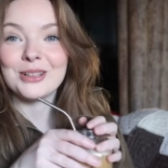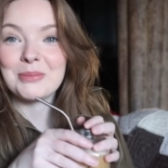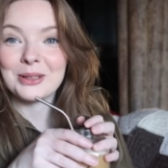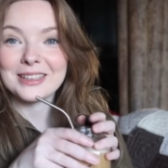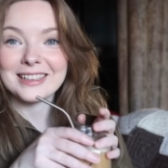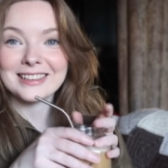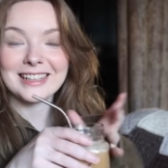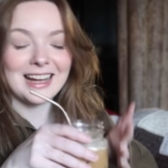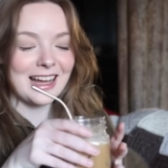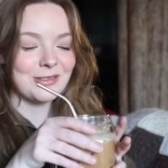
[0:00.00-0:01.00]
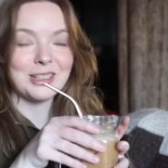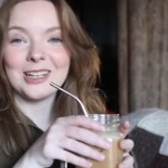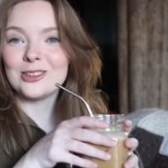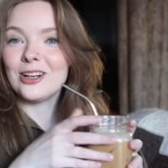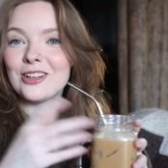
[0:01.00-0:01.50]
Good morning. I have an
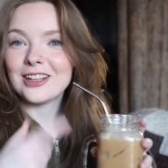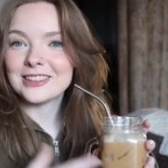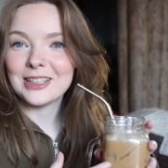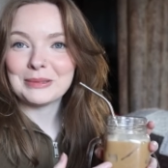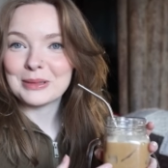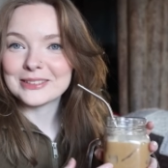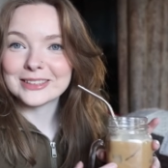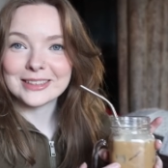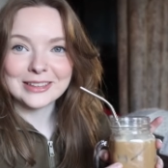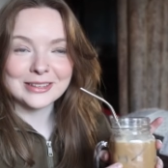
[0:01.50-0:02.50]
eggnog latte. What's new?